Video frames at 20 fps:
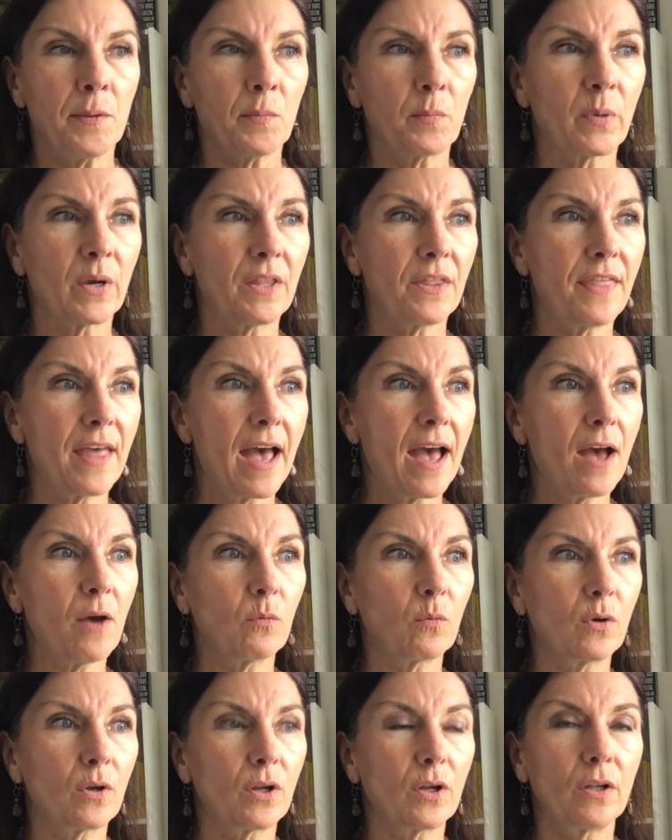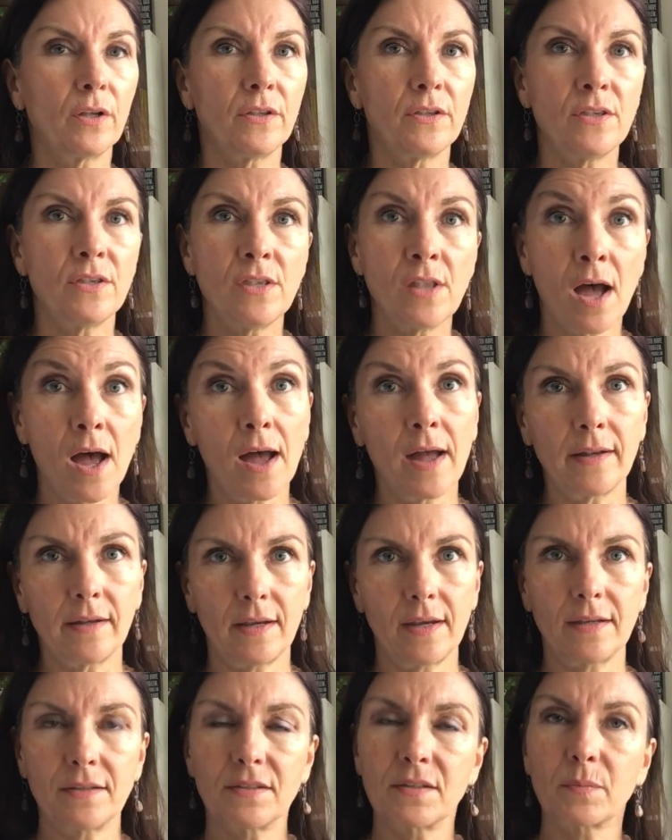But that will not
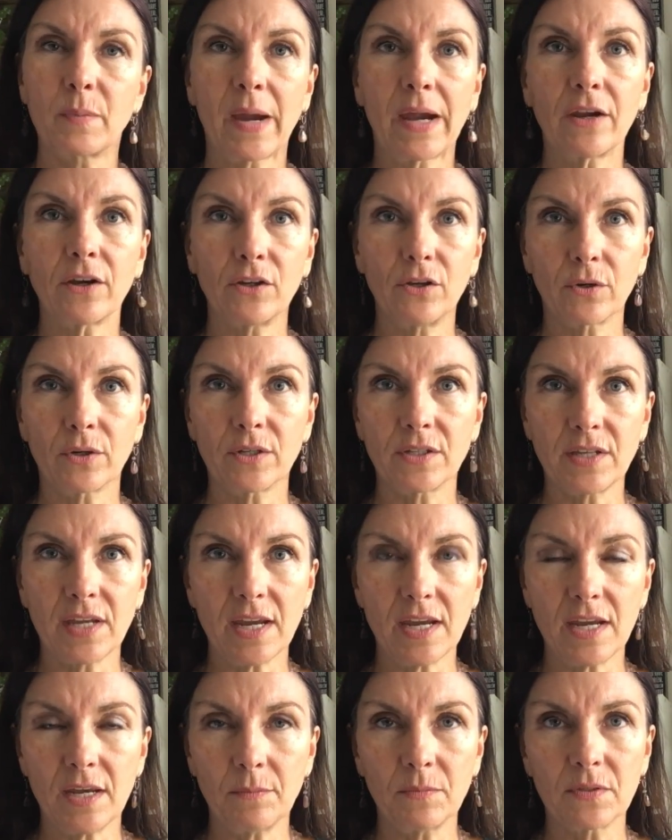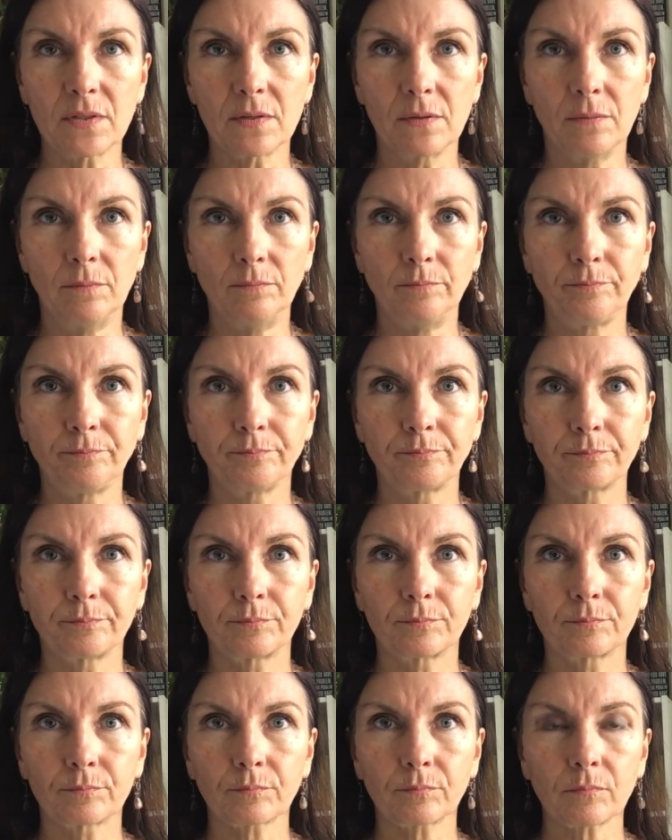inspire your teams
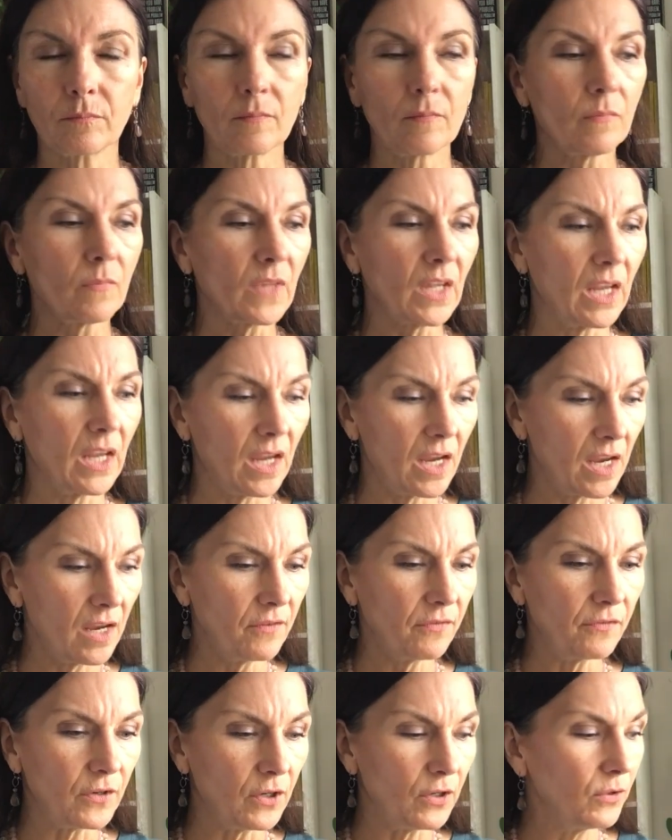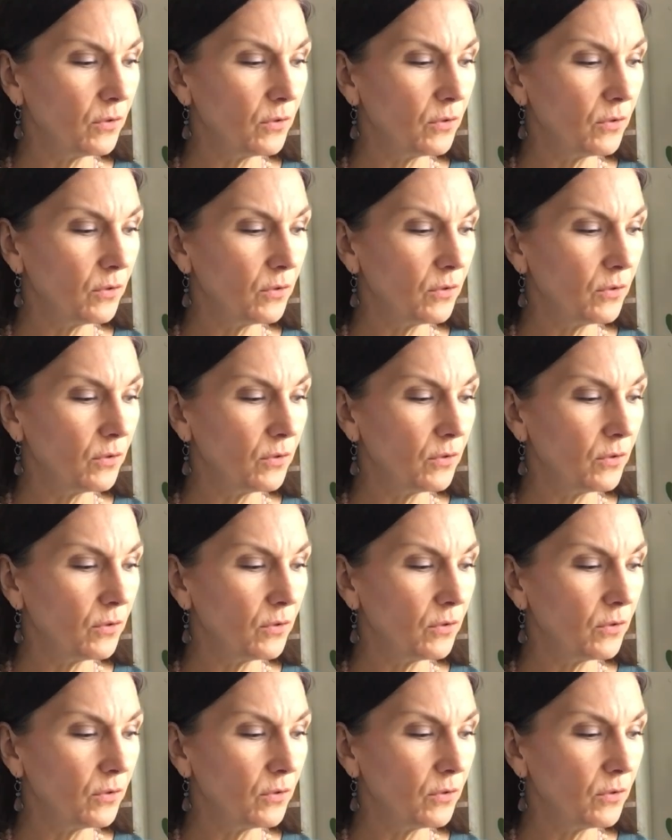if